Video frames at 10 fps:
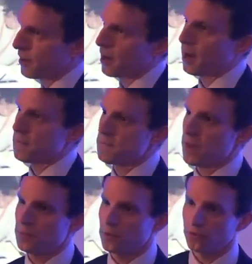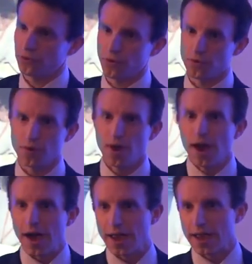in people through
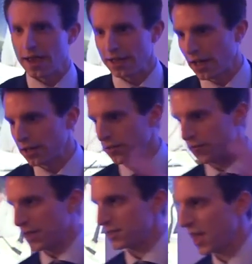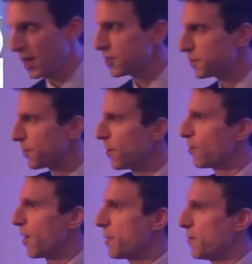a kind of intense
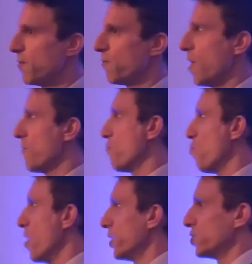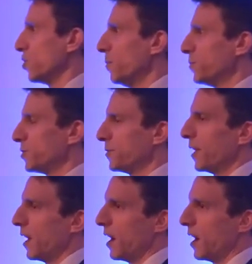program of workshops,